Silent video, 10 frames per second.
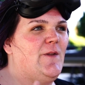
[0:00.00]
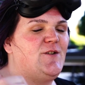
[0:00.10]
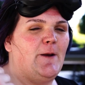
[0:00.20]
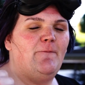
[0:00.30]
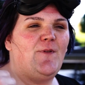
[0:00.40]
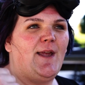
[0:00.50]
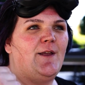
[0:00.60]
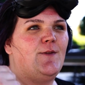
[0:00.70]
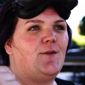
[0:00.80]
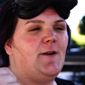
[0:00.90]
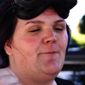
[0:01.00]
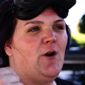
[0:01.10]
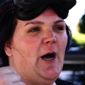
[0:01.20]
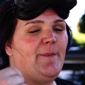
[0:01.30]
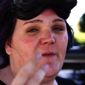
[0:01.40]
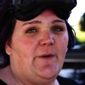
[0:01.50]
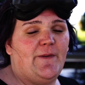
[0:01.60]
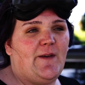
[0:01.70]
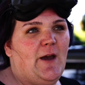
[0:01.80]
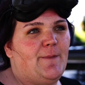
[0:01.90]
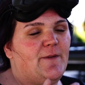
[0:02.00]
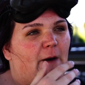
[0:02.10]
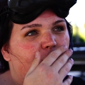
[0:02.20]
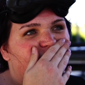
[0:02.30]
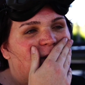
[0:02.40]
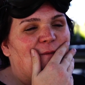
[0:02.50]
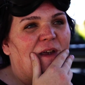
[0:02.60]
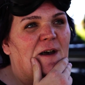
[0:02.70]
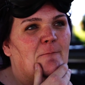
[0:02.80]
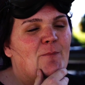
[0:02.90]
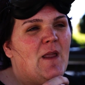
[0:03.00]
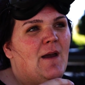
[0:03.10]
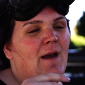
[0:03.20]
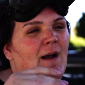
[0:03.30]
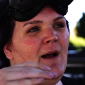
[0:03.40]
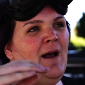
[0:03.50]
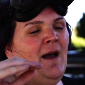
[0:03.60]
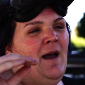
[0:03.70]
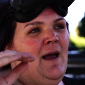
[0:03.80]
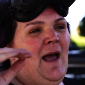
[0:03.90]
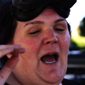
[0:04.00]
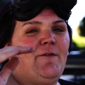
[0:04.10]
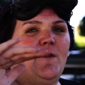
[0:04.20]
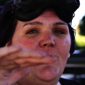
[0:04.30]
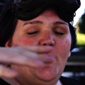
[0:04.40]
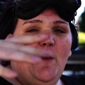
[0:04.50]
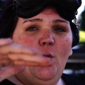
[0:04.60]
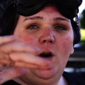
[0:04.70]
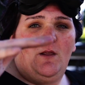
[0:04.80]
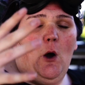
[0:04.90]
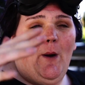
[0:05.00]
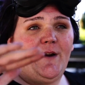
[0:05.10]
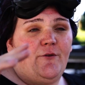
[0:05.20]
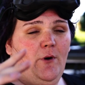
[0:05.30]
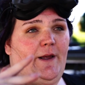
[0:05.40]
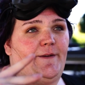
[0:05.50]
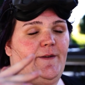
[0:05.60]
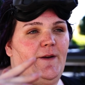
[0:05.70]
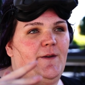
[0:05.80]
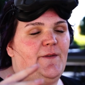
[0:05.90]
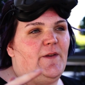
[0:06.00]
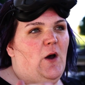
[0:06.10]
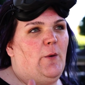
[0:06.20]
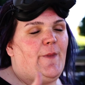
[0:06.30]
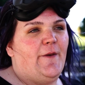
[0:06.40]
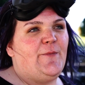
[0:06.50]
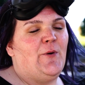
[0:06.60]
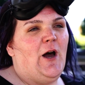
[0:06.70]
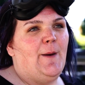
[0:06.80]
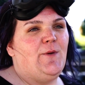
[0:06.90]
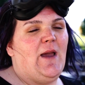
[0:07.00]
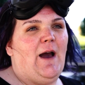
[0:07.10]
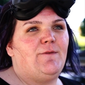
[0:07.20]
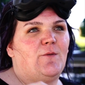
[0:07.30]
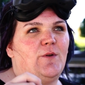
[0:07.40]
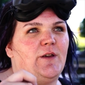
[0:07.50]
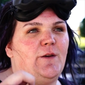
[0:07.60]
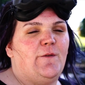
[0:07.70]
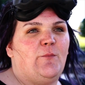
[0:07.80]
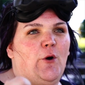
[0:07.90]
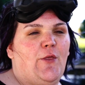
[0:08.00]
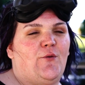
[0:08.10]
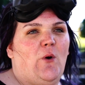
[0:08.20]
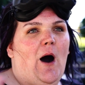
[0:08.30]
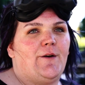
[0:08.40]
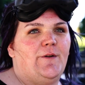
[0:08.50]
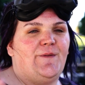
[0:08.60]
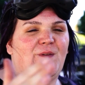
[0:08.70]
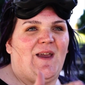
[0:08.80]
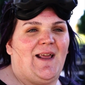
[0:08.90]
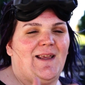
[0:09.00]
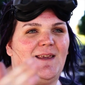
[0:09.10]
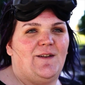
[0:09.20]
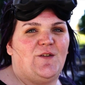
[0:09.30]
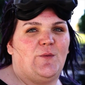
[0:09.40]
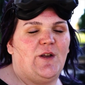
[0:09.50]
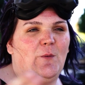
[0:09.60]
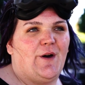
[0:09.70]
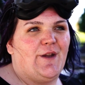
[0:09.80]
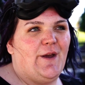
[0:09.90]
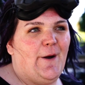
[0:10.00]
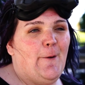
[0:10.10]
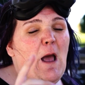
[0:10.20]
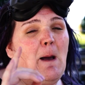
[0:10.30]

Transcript: the GemFan 3D props, the ones I helped develop with GemFan, have a little bit more low end grunt. So with this prop, you have to really use more throttle to kind of get to where you want to go.